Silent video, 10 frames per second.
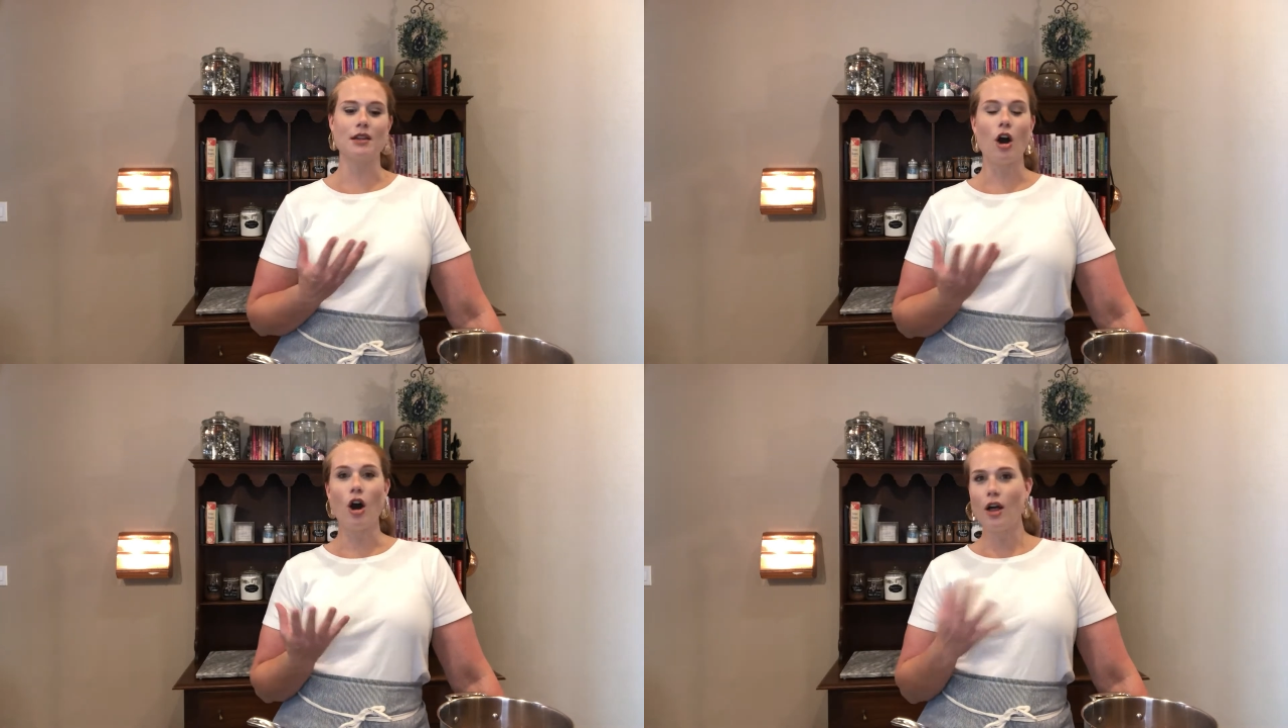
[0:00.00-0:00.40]

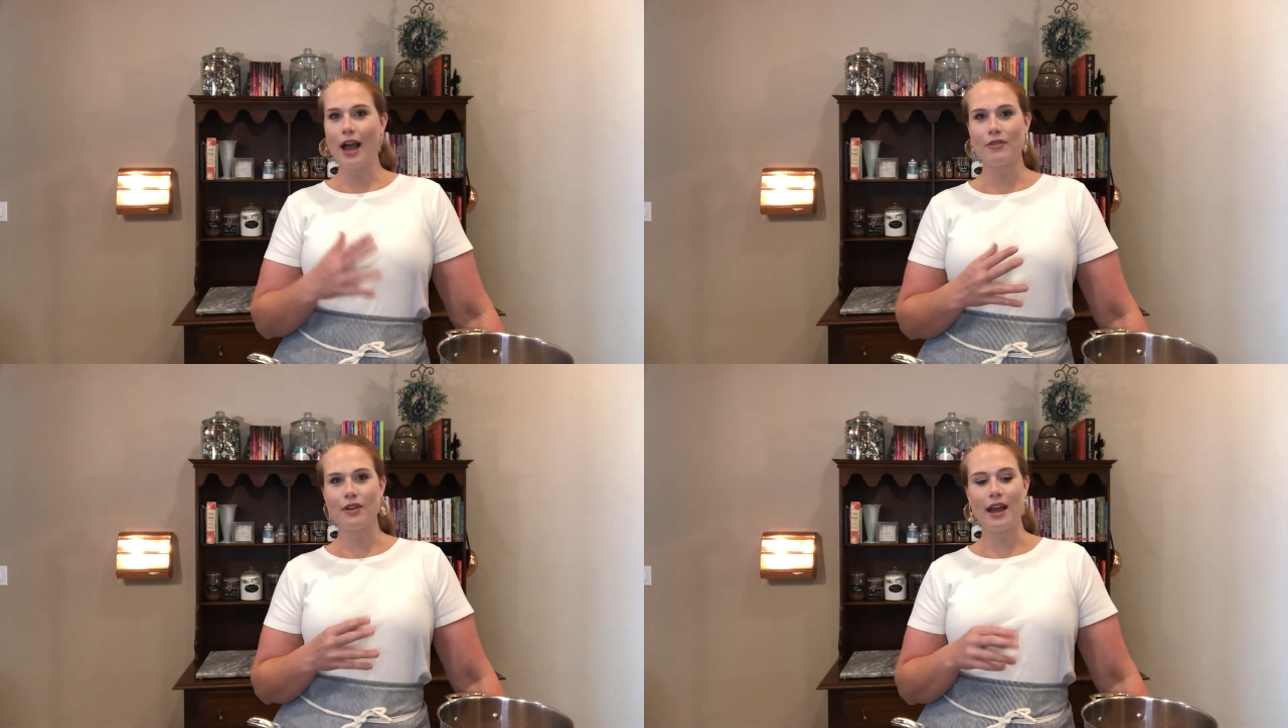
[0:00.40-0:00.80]
all
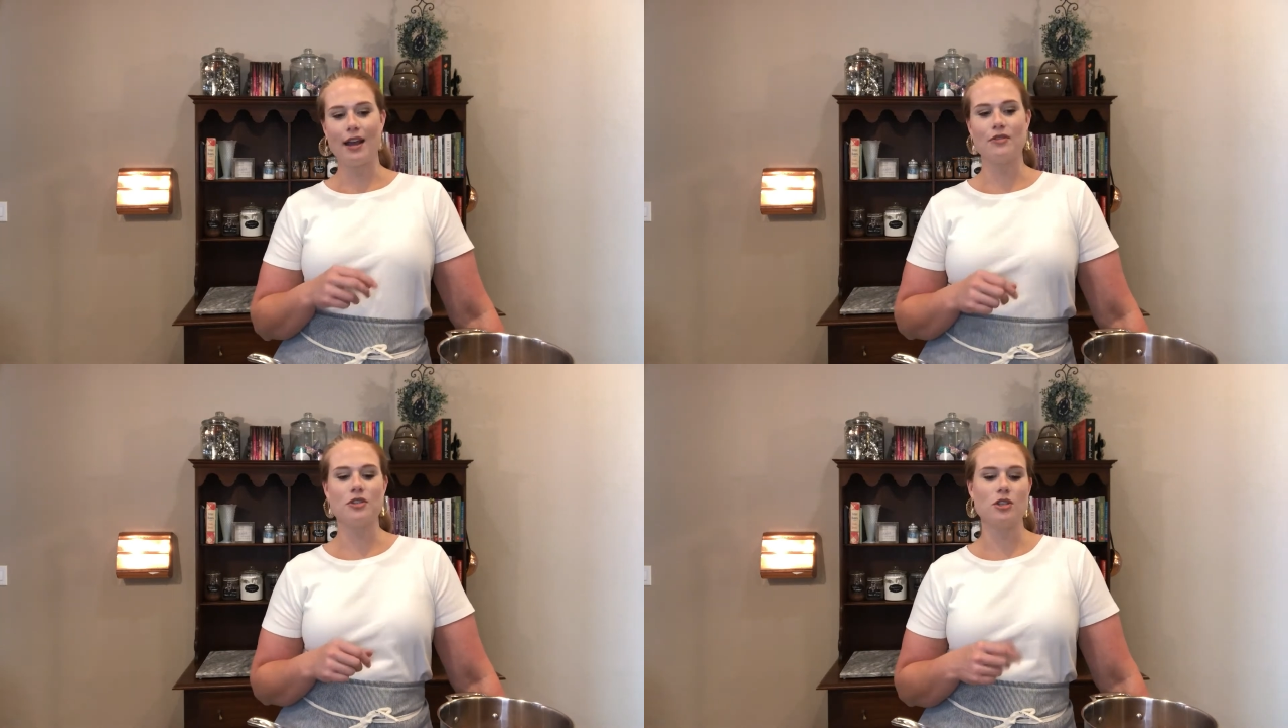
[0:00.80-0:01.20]
half and
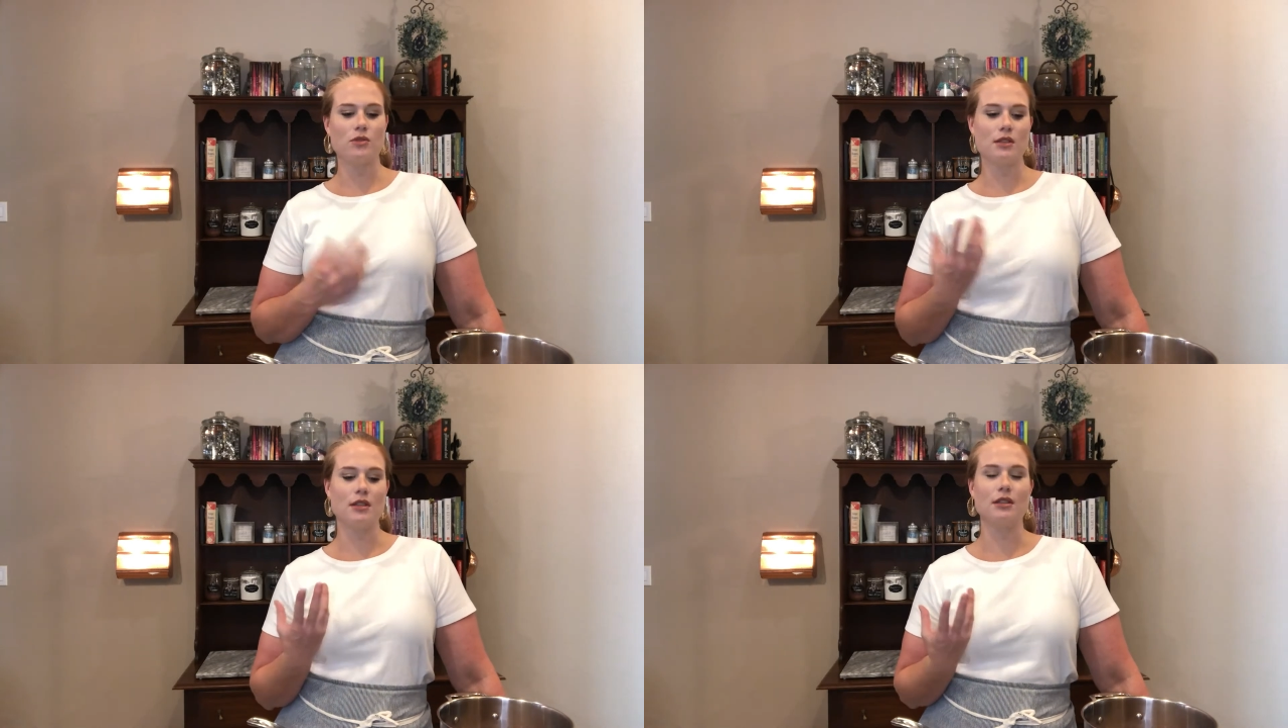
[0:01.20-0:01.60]
half just
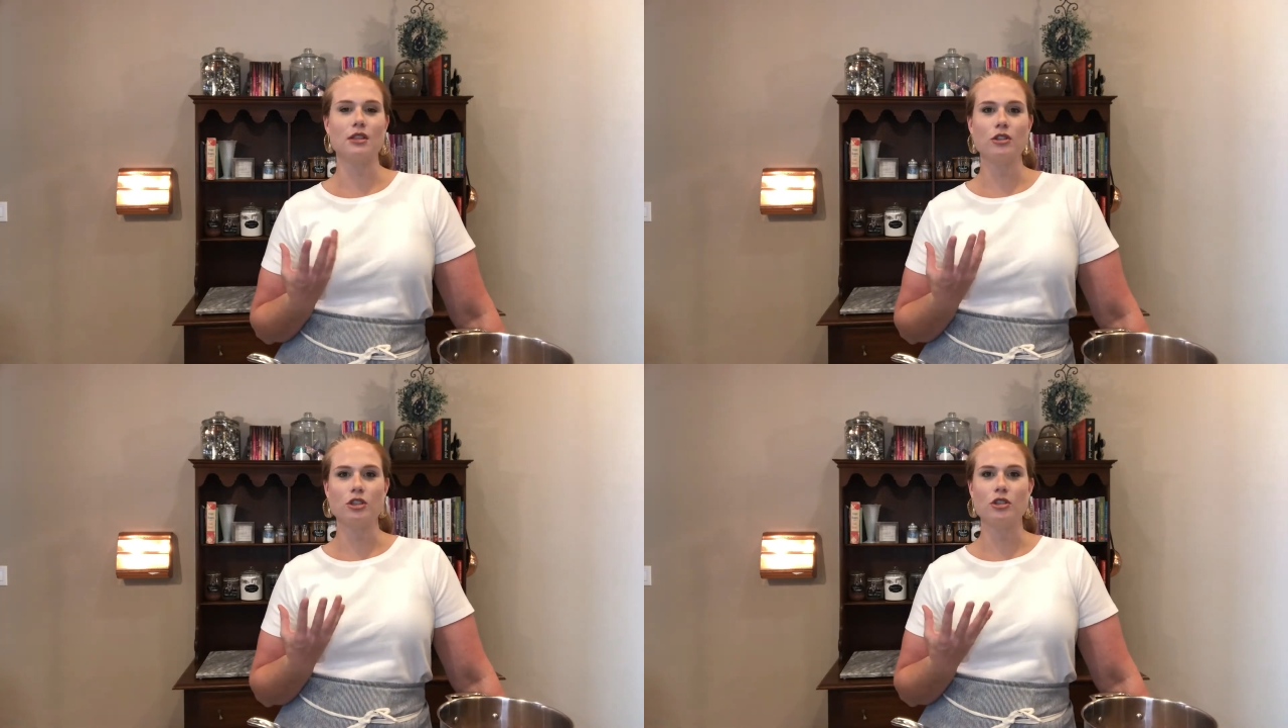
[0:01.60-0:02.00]
was a
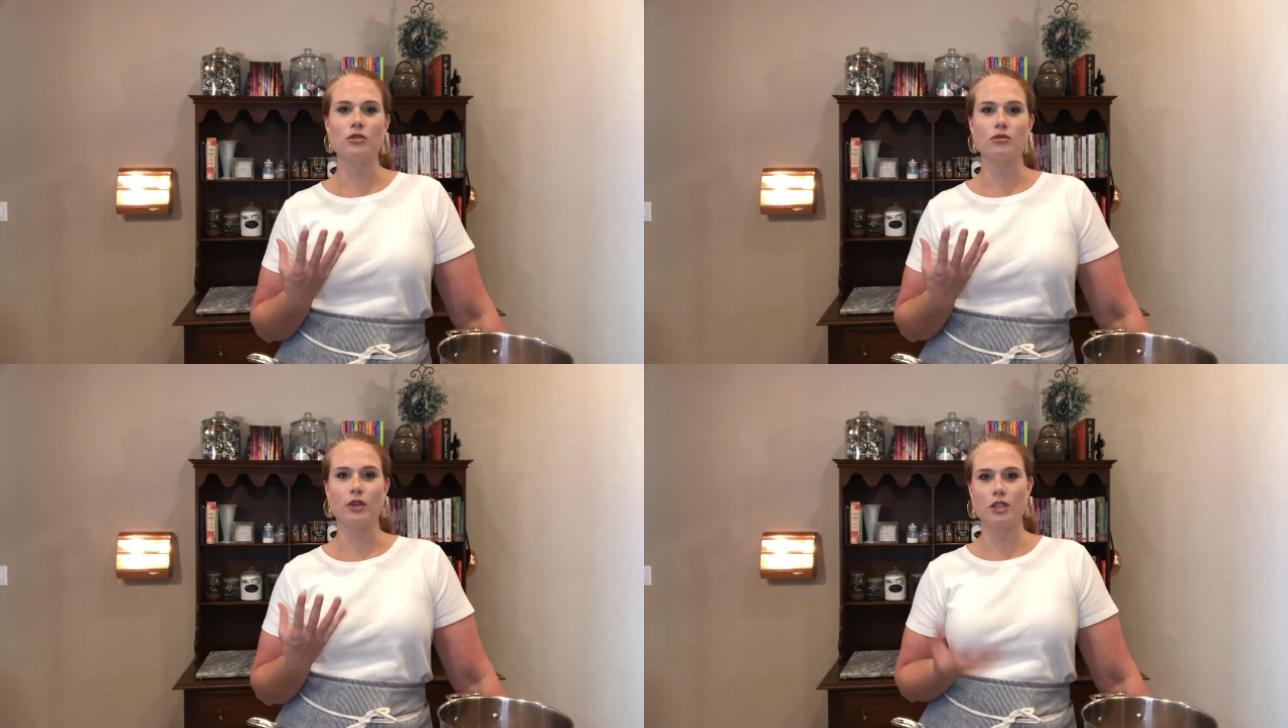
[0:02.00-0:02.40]
little
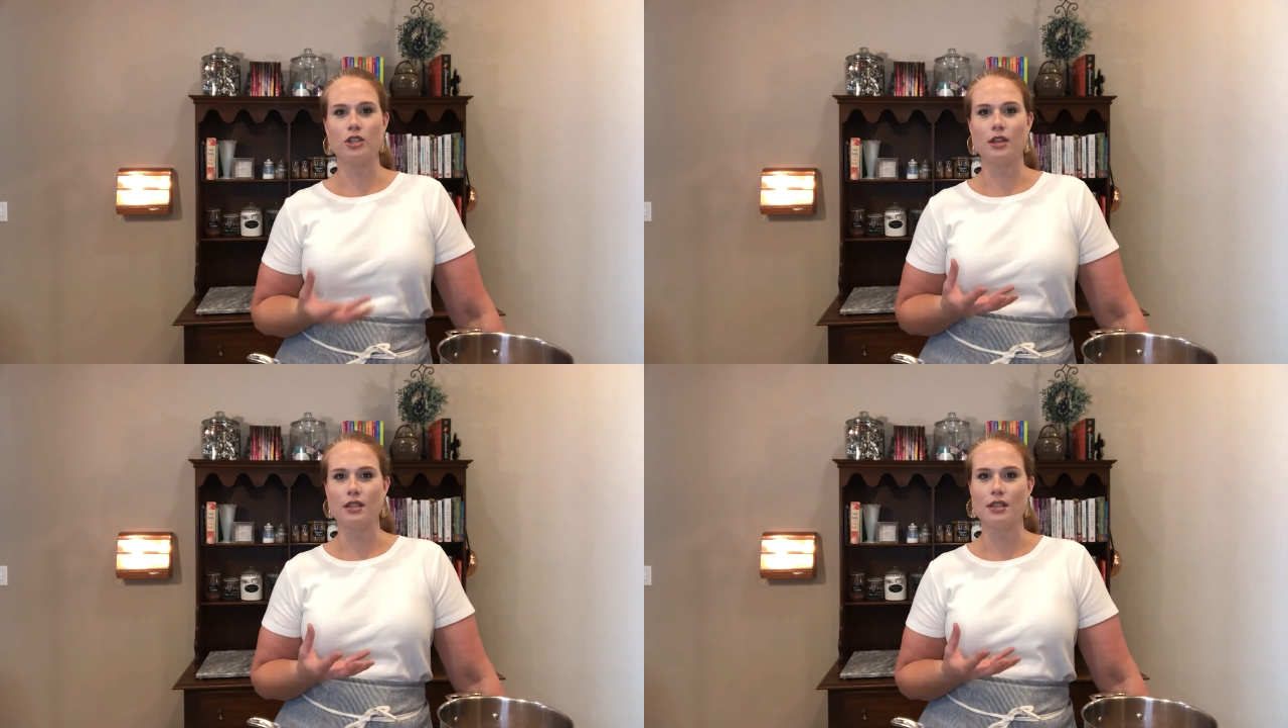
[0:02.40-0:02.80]
too rich
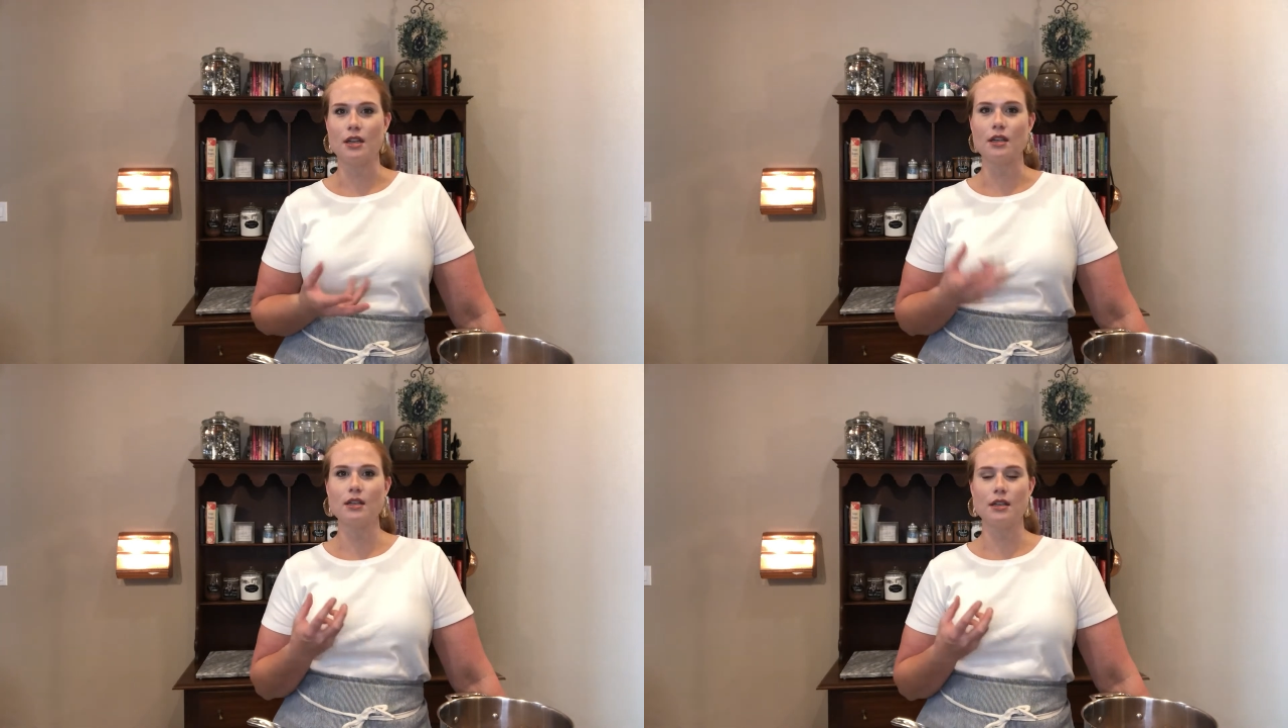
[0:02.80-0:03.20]
on the
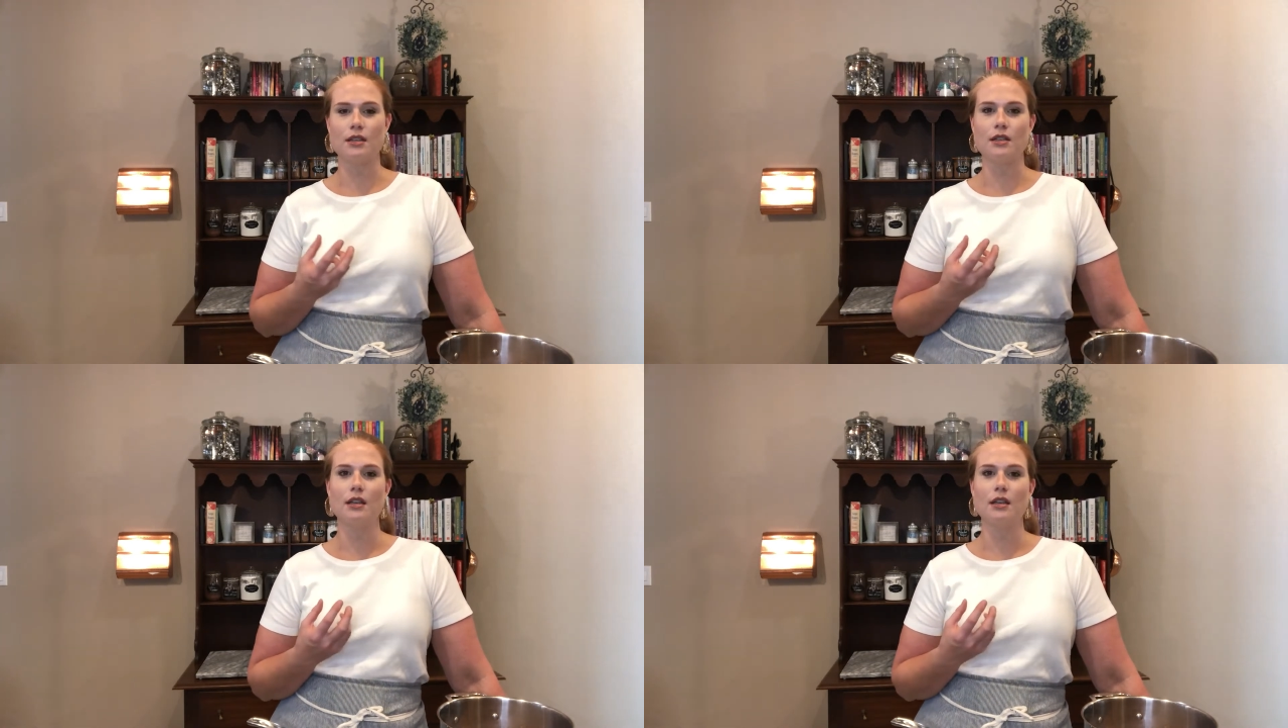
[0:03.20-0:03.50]
tongue and